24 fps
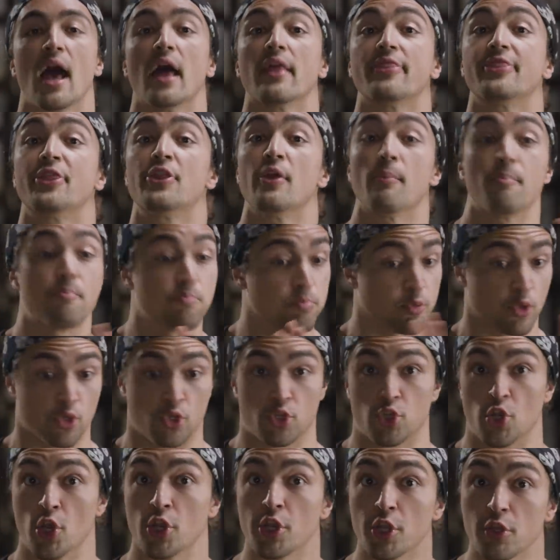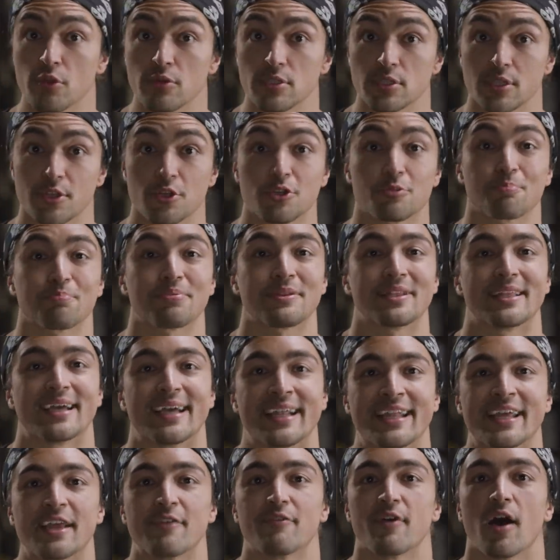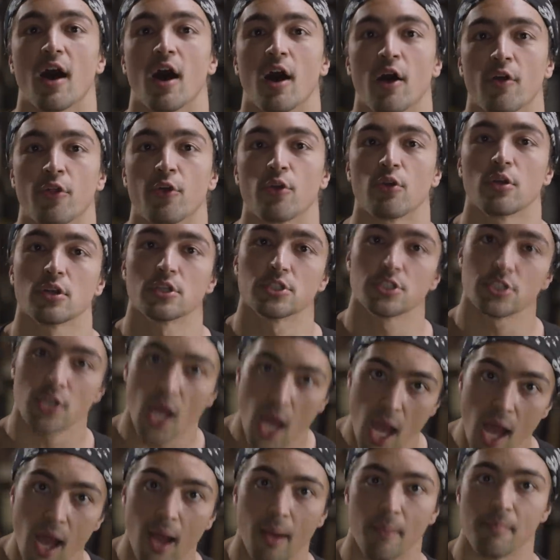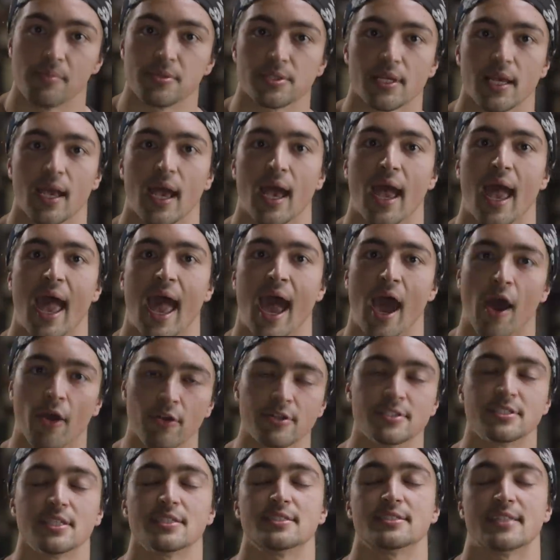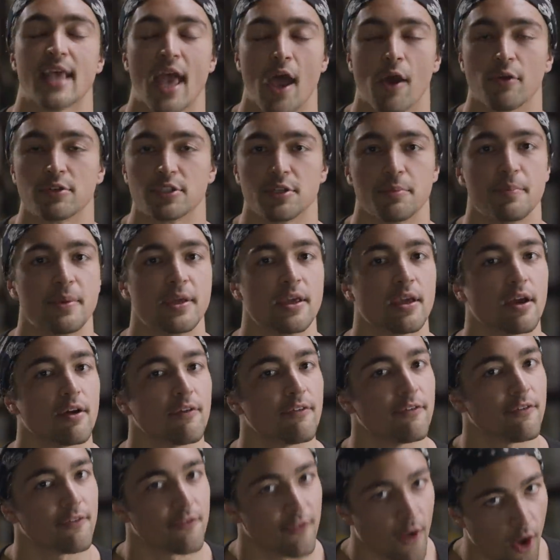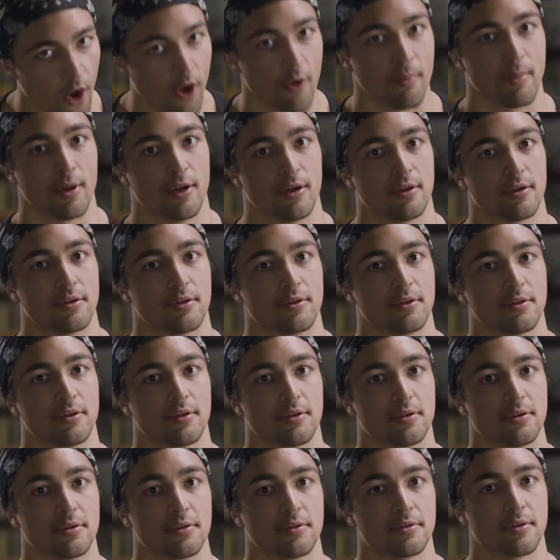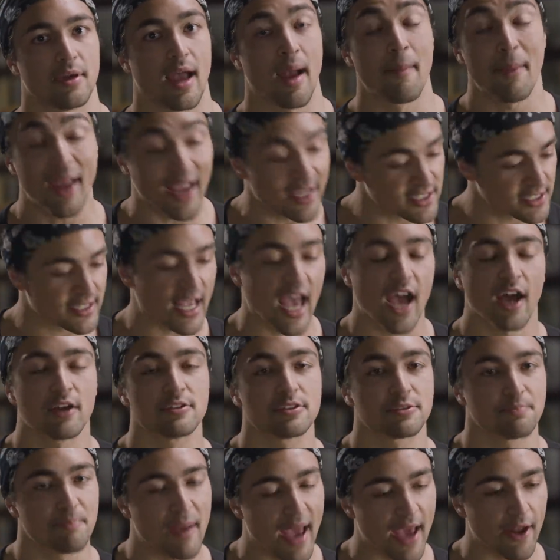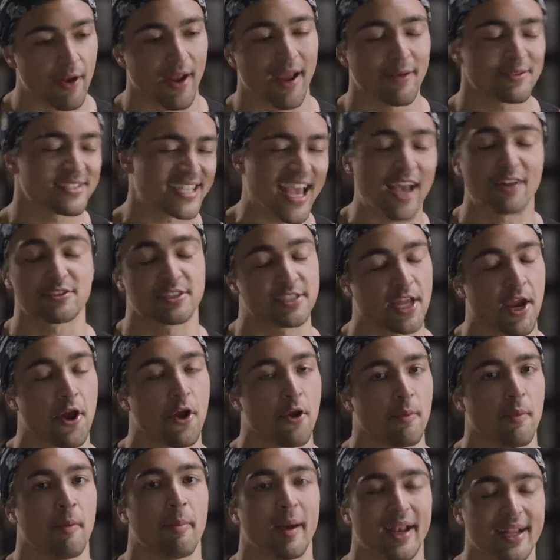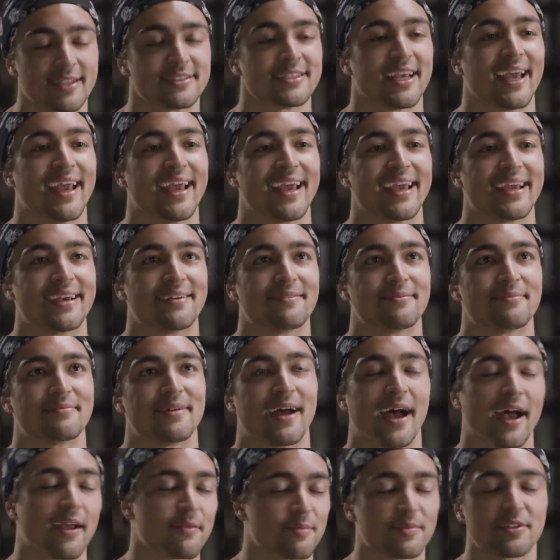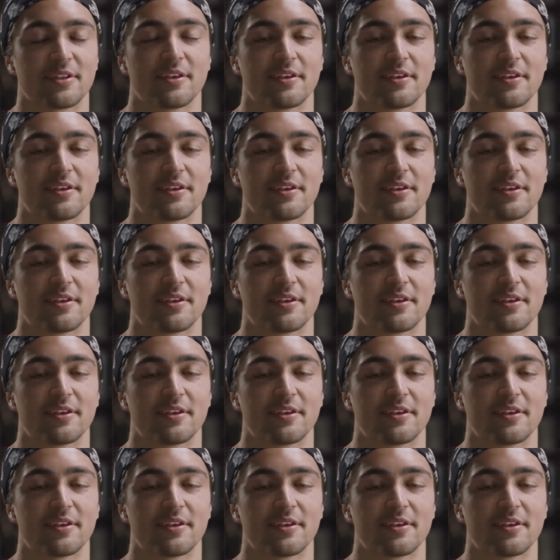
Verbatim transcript: The good news, there's plenty of other jobs. how does it sound to be a farmer? I mean, it sounds better. It sounds terrible, but it's not.